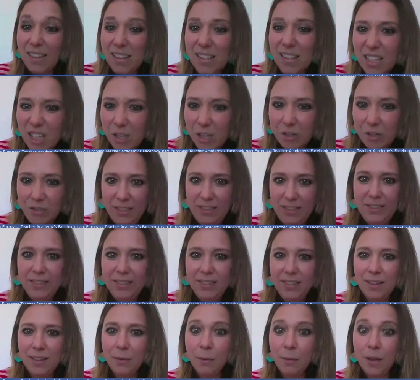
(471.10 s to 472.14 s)

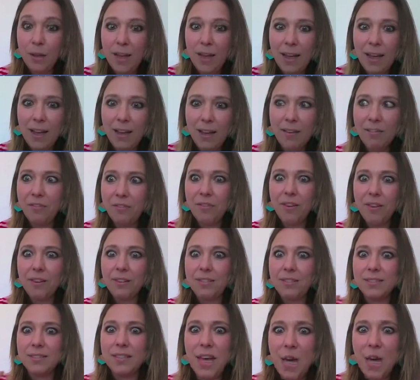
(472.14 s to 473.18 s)
insecurity. We have
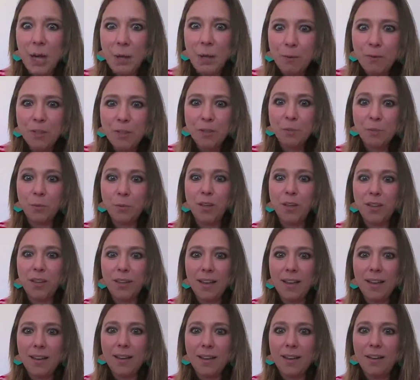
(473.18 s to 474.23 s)
doubts.
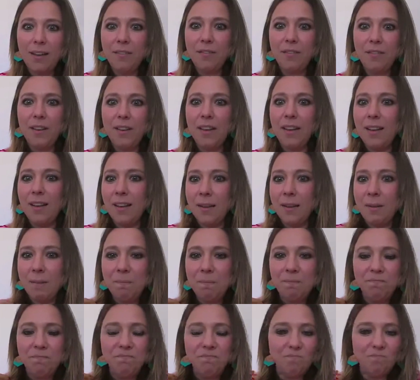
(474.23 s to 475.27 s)
We have
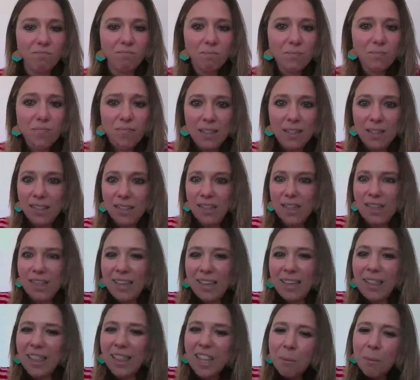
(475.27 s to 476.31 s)

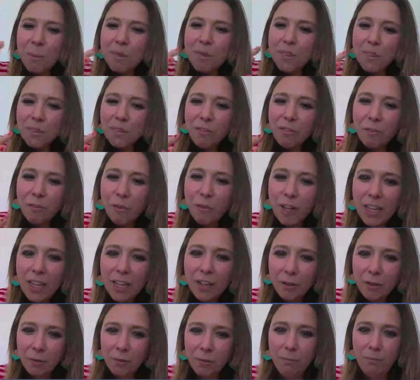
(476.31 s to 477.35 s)
like limited
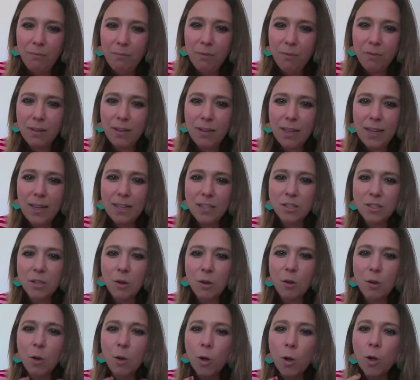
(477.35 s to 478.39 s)
freedom. Okay,
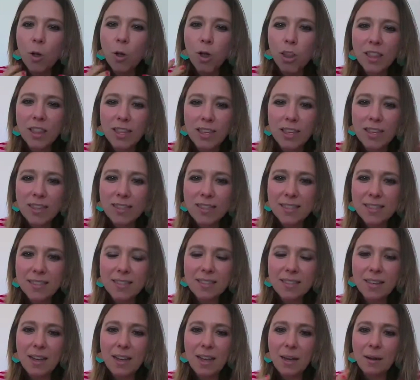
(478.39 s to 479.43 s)
so all
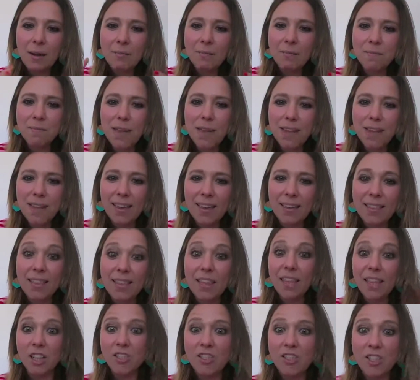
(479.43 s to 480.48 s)
these are making
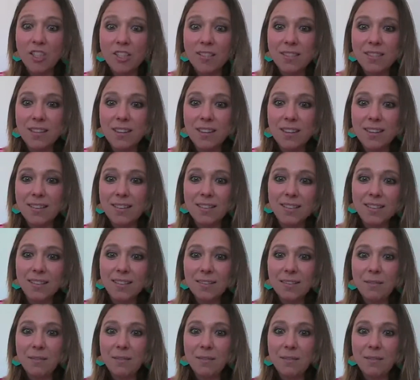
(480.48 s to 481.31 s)
the logistic